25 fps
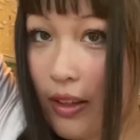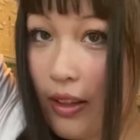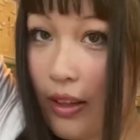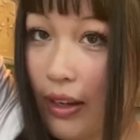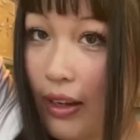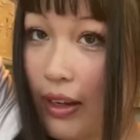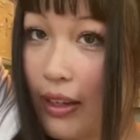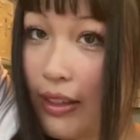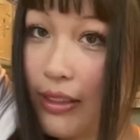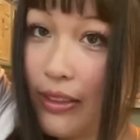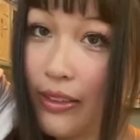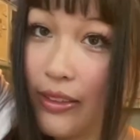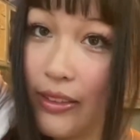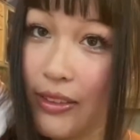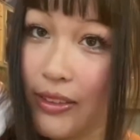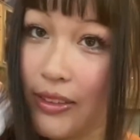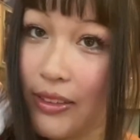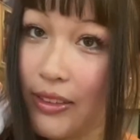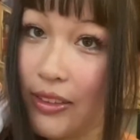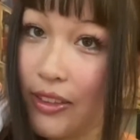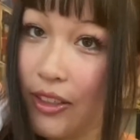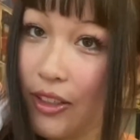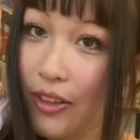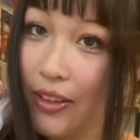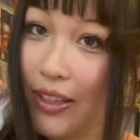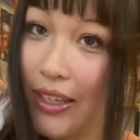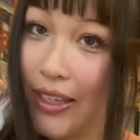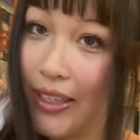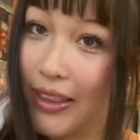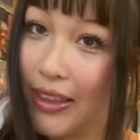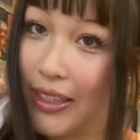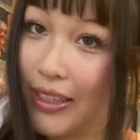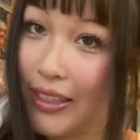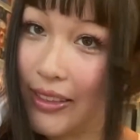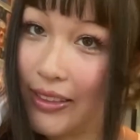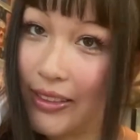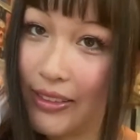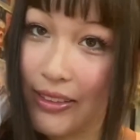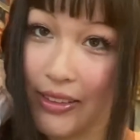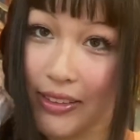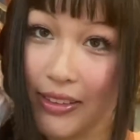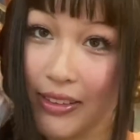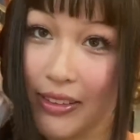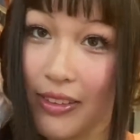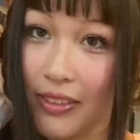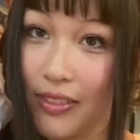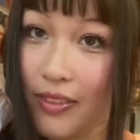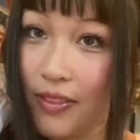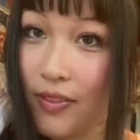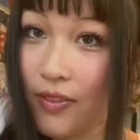And go like this.
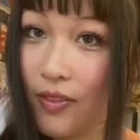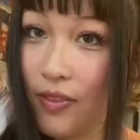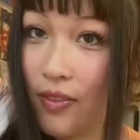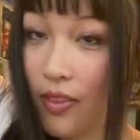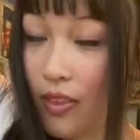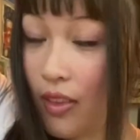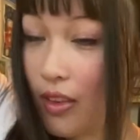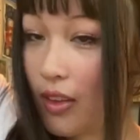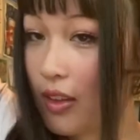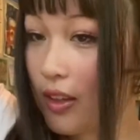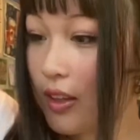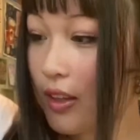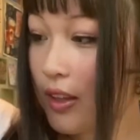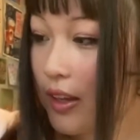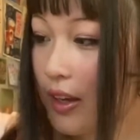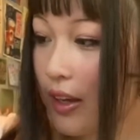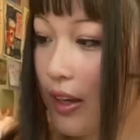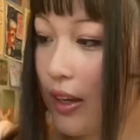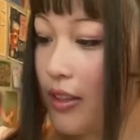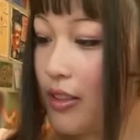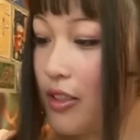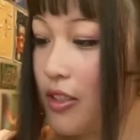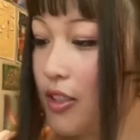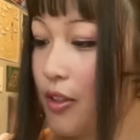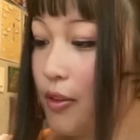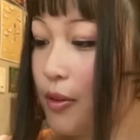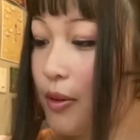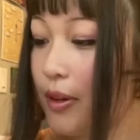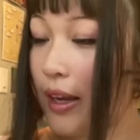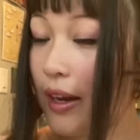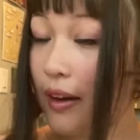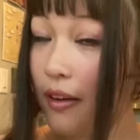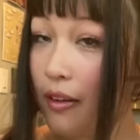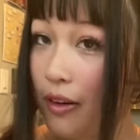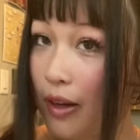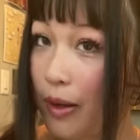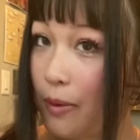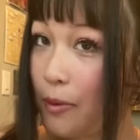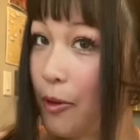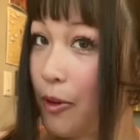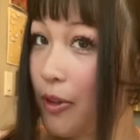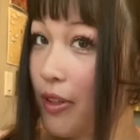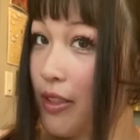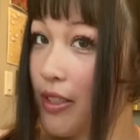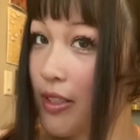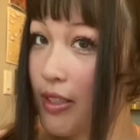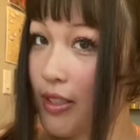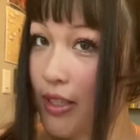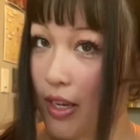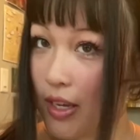And so now I'm going
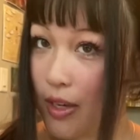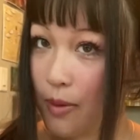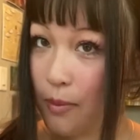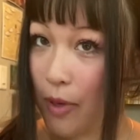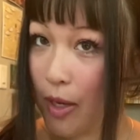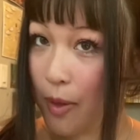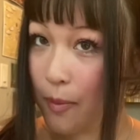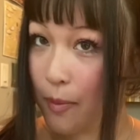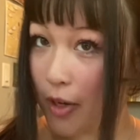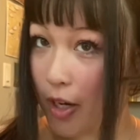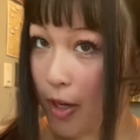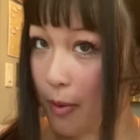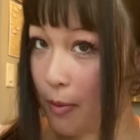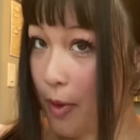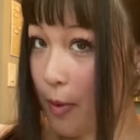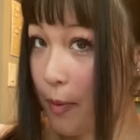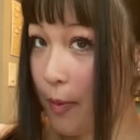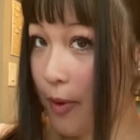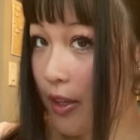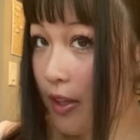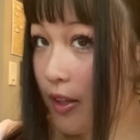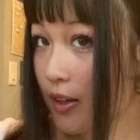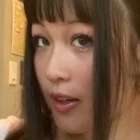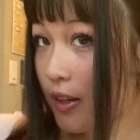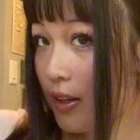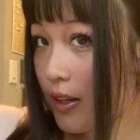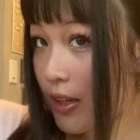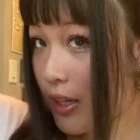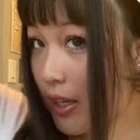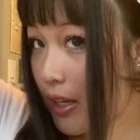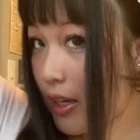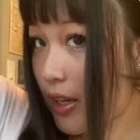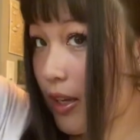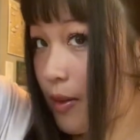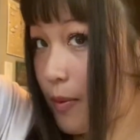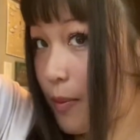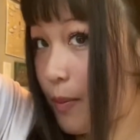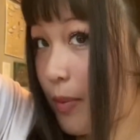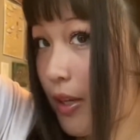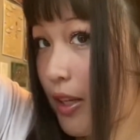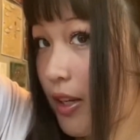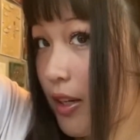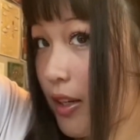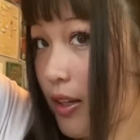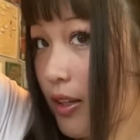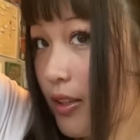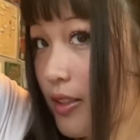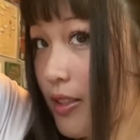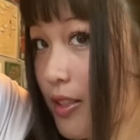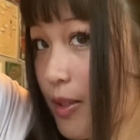to take my bobby pin and pin
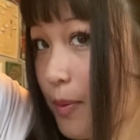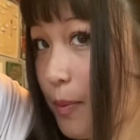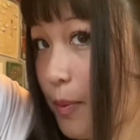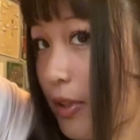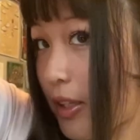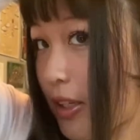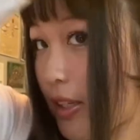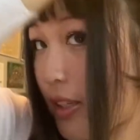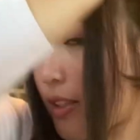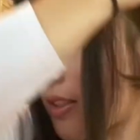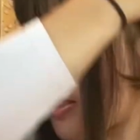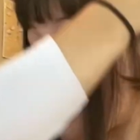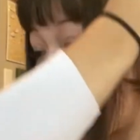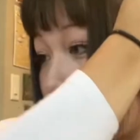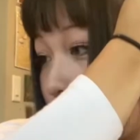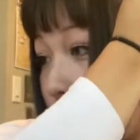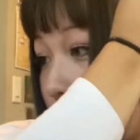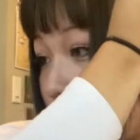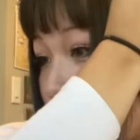it into place.